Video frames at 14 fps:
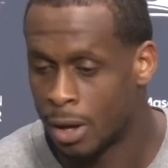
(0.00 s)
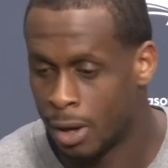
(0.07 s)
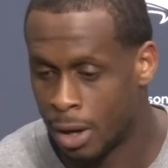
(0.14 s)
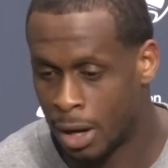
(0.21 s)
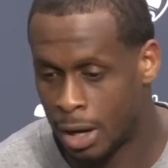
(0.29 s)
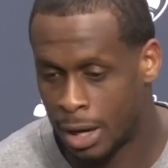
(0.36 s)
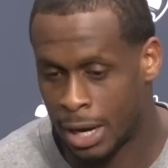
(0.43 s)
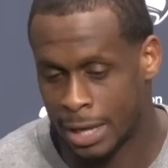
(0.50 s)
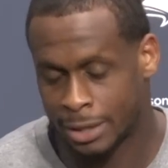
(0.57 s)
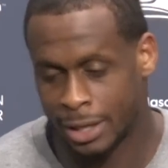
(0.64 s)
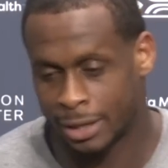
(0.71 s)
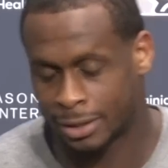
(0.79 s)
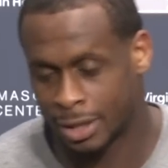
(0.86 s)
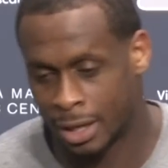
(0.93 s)
I
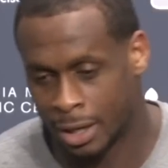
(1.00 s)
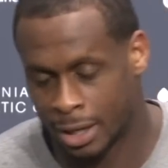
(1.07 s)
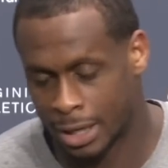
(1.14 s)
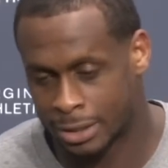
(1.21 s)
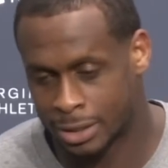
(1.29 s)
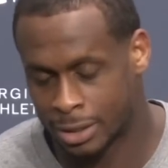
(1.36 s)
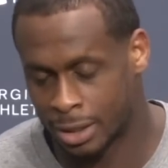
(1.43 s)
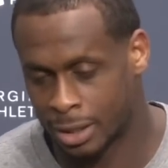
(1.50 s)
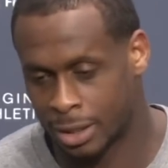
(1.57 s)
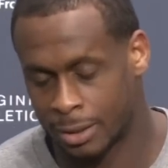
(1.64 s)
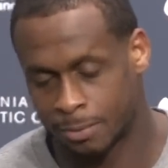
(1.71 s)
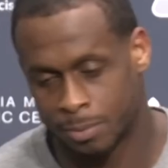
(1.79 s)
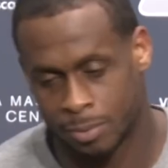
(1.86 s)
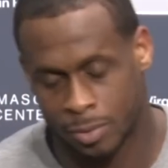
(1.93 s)
think it's
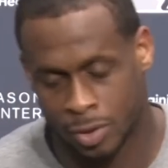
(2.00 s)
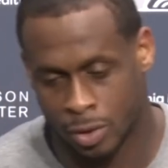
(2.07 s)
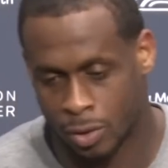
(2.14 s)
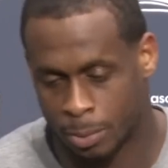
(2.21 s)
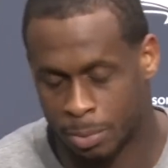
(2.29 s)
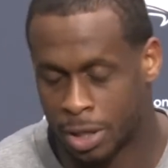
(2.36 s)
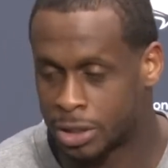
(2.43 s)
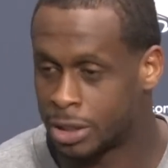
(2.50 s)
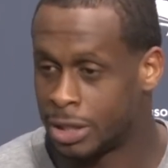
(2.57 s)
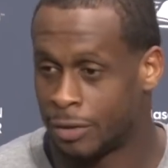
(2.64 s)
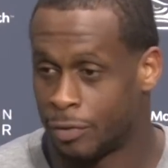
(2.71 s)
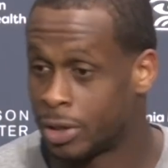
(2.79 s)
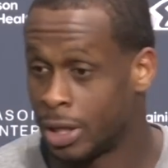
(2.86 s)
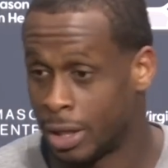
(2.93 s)
a bunch of
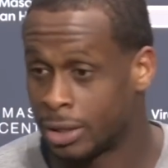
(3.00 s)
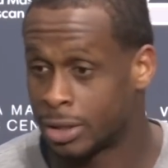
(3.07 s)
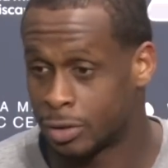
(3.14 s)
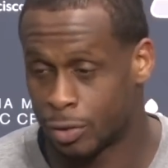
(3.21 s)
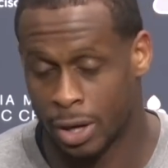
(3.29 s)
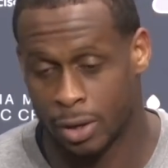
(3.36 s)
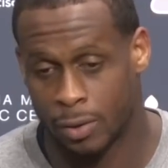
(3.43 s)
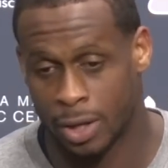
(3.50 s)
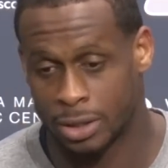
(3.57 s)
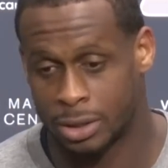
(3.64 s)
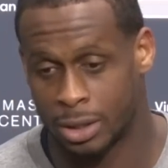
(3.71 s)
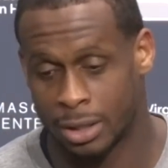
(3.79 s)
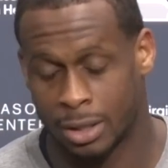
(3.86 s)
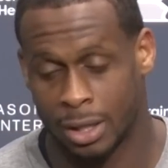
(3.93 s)
different things. It's a great
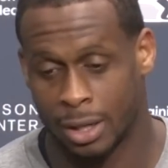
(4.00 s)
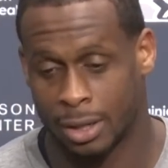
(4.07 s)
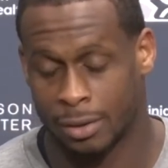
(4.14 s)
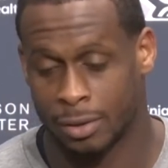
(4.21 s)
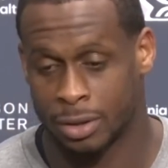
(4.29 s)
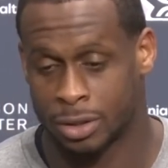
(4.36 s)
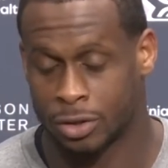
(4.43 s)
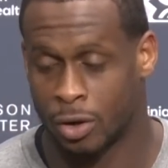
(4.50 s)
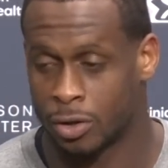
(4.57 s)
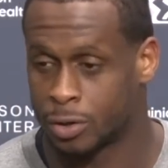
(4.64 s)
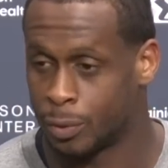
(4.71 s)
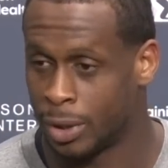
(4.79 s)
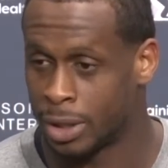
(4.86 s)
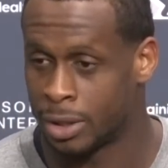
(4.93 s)
question. I think it
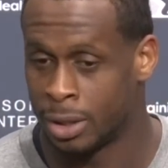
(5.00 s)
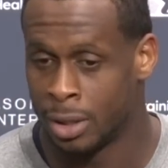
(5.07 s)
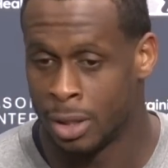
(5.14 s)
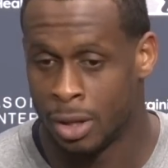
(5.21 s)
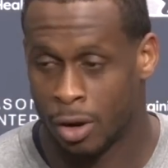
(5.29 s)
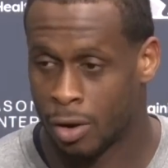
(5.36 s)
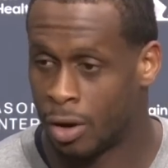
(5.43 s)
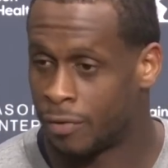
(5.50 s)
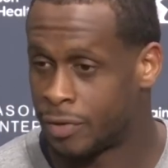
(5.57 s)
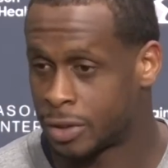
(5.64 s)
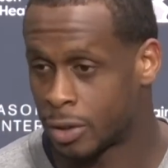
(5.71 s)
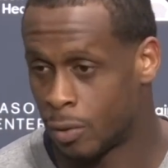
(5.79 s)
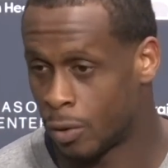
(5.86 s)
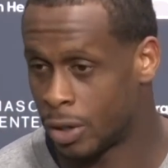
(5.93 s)
starts with our
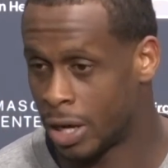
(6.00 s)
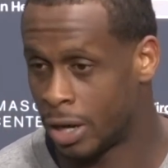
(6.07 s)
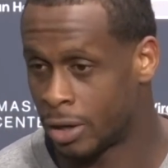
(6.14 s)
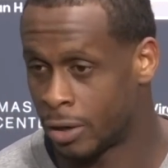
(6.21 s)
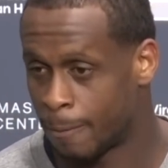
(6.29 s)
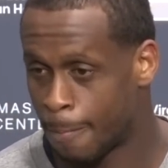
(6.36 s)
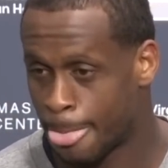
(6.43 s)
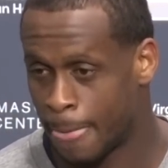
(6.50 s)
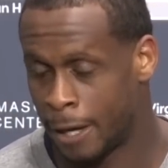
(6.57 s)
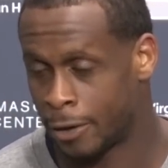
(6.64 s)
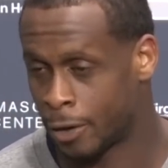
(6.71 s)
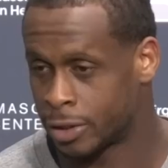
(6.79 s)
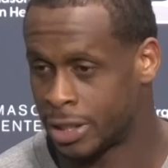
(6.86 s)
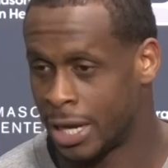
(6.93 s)
offensive coordinator and
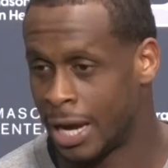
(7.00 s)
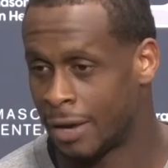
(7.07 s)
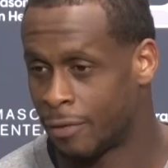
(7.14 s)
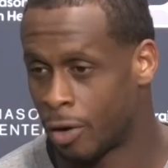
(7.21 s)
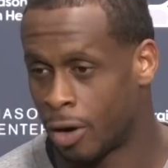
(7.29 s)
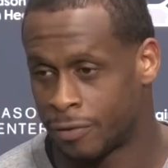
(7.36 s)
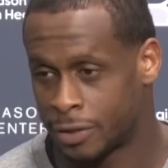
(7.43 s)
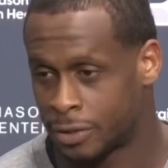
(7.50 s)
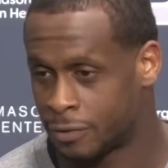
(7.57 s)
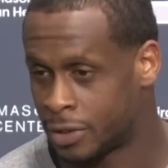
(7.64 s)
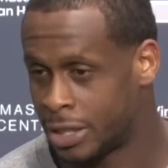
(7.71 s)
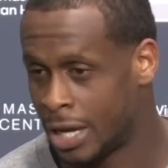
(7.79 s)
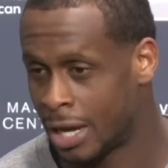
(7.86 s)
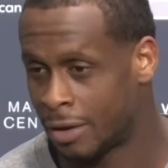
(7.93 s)
our offensive
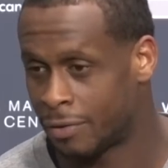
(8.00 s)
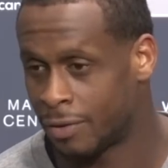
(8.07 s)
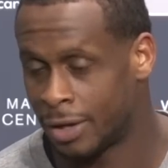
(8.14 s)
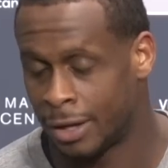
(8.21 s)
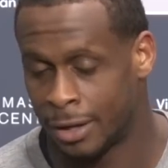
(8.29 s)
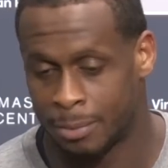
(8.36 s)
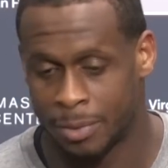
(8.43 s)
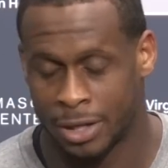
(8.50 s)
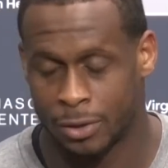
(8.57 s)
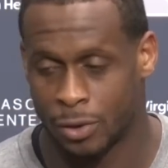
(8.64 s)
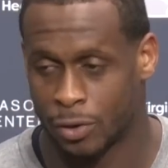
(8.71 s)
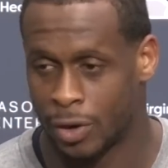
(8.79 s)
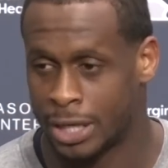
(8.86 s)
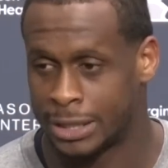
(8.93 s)
staff. They do
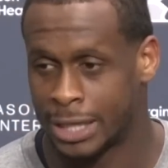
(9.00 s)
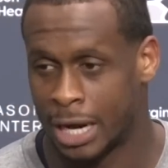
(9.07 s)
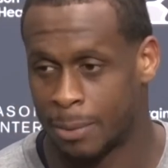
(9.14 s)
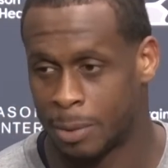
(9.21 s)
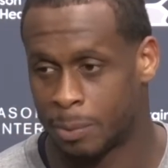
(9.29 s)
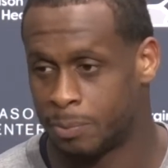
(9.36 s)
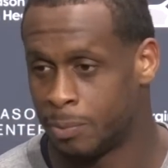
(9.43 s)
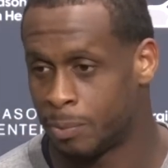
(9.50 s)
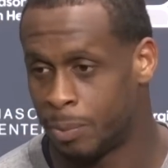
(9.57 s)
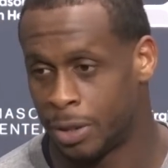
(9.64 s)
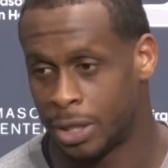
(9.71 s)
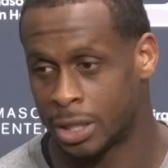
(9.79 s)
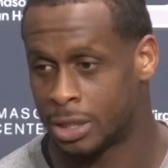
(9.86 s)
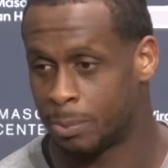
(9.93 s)
a great job at
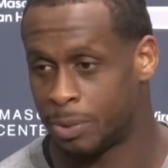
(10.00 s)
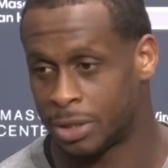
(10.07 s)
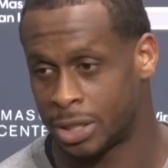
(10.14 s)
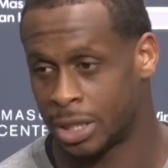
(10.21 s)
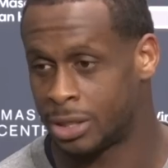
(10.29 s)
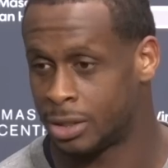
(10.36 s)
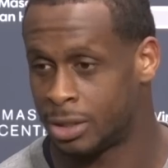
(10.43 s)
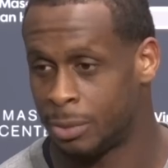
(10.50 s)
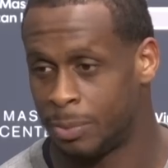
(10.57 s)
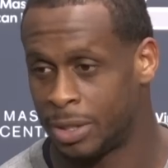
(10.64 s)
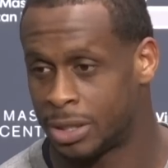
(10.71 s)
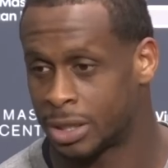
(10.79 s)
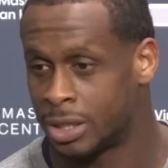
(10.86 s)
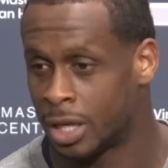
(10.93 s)
putting us in positions to be
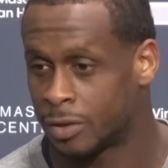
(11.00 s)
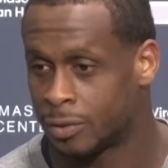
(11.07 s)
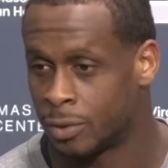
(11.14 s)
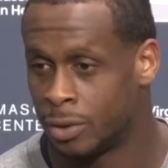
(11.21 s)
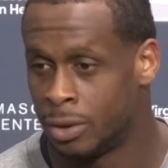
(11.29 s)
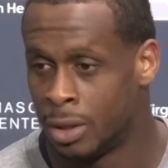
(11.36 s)
successful.